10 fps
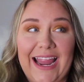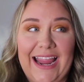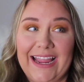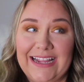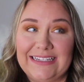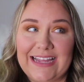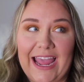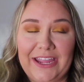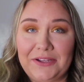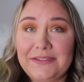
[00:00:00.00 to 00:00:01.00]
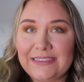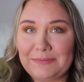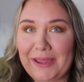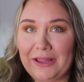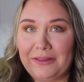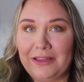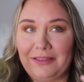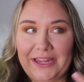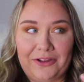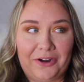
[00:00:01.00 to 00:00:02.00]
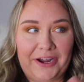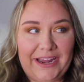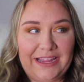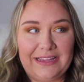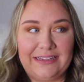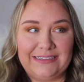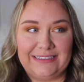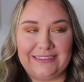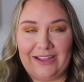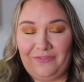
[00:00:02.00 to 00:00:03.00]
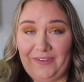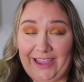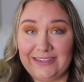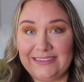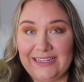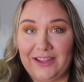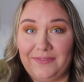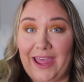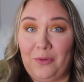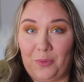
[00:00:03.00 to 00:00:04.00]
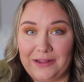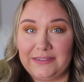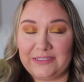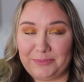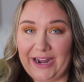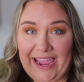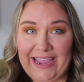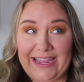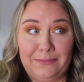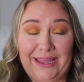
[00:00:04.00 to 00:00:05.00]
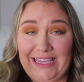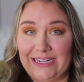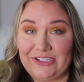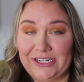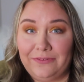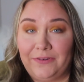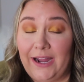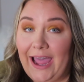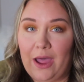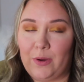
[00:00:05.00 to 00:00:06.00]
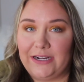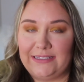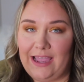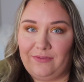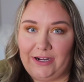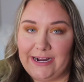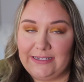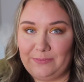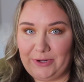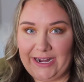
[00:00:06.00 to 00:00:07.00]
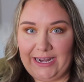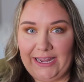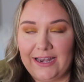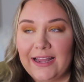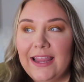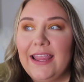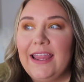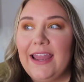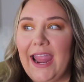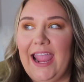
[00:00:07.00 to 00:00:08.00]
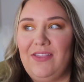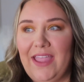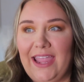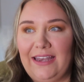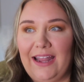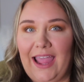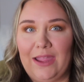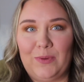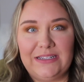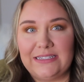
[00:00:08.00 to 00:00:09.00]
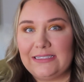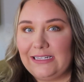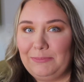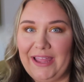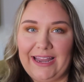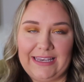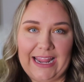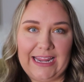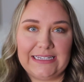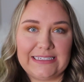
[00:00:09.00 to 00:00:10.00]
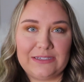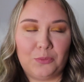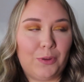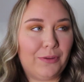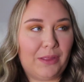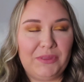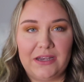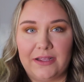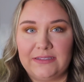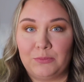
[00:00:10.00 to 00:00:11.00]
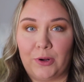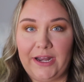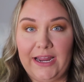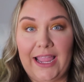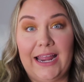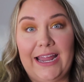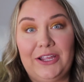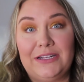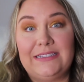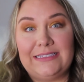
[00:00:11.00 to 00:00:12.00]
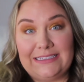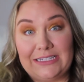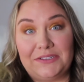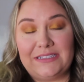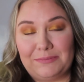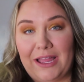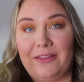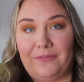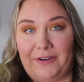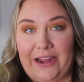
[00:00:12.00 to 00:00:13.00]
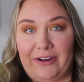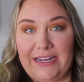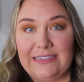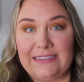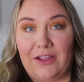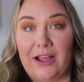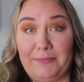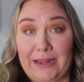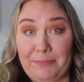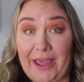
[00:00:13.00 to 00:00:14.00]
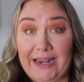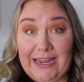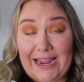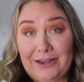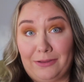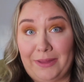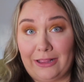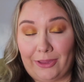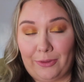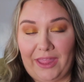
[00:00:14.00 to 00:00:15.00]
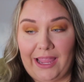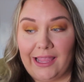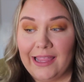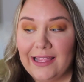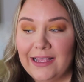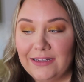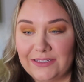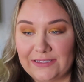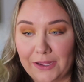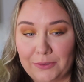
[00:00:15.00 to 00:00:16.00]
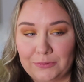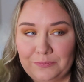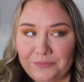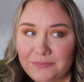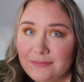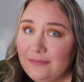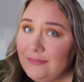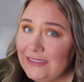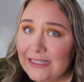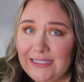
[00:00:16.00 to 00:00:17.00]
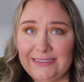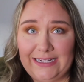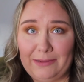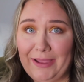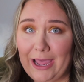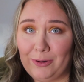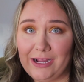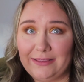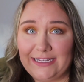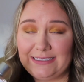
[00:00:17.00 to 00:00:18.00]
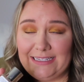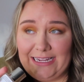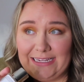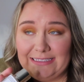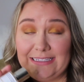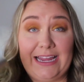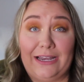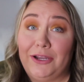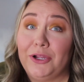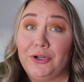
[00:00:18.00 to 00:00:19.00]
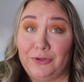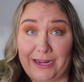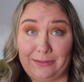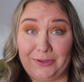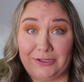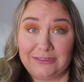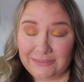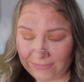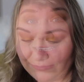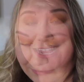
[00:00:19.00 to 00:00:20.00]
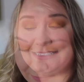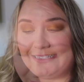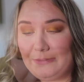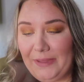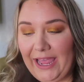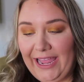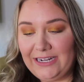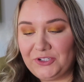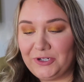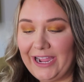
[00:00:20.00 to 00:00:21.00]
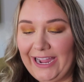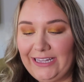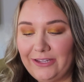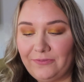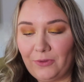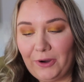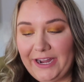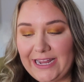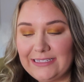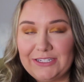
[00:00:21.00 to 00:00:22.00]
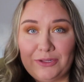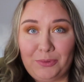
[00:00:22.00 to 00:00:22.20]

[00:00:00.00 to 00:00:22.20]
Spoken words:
and I could smell the lingering effects of that one spray in my kitchen for hours after I had sprayed it. And then I went to sleep that night, woke up the next morning, and I could still smell the fragrance on my body and on my clothing. So the stay power on this is incredible. Next up, I tried the Floriental